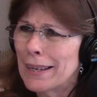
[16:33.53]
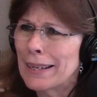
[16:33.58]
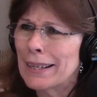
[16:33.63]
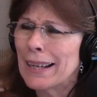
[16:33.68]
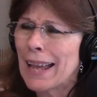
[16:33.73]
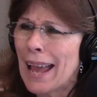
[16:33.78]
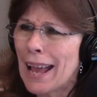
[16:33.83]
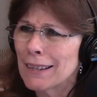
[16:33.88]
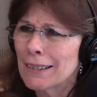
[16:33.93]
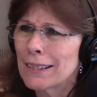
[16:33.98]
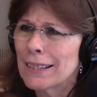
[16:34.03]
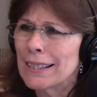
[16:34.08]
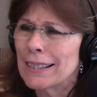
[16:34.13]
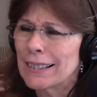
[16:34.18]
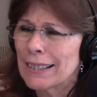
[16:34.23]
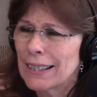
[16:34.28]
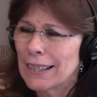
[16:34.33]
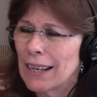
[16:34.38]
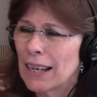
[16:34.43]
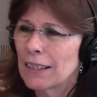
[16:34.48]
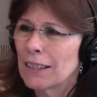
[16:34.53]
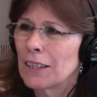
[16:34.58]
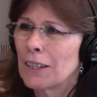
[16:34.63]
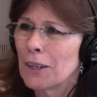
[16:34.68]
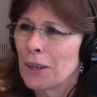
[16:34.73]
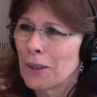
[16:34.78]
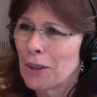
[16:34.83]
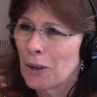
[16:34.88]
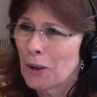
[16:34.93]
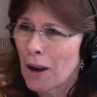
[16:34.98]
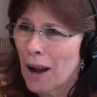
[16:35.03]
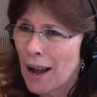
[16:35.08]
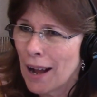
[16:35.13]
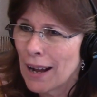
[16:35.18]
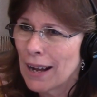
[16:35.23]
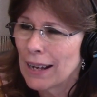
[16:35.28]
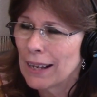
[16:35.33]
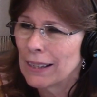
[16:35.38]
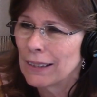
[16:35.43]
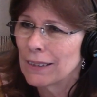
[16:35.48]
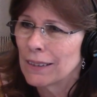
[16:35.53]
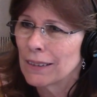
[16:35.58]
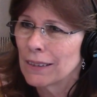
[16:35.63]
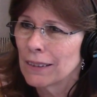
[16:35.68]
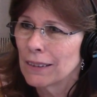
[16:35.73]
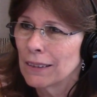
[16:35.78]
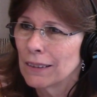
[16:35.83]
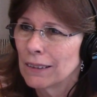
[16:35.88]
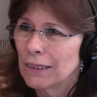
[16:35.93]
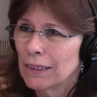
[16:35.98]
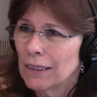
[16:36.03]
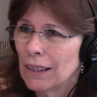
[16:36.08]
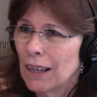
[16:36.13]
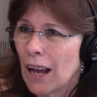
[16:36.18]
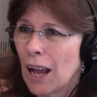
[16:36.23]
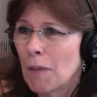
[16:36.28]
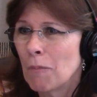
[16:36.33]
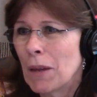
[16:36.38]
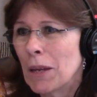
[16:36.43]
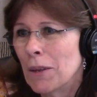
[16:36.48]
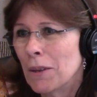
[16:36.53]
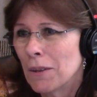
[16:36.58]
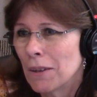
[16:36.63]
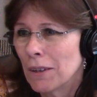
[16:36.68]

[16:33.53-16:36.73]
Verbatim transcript: it actually is connected to their eyes. Well, it's I connected mean,